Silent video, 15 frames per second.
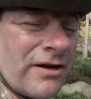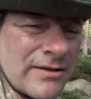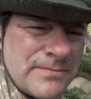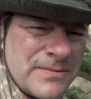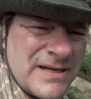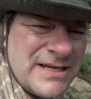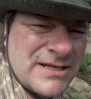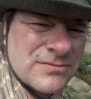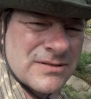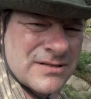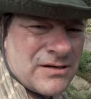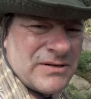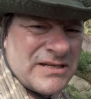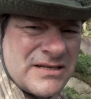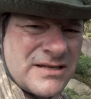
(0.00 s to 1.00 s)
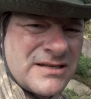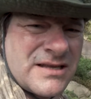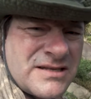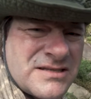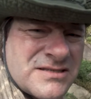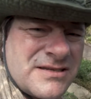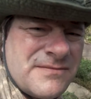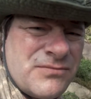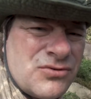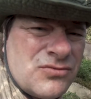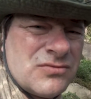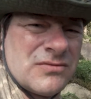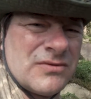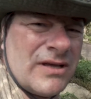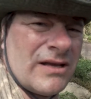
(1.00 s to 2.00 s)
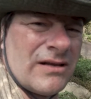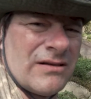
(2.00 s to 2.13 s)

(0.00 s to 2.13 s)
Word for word: rather pleased with it. I mean, it, it's simple, you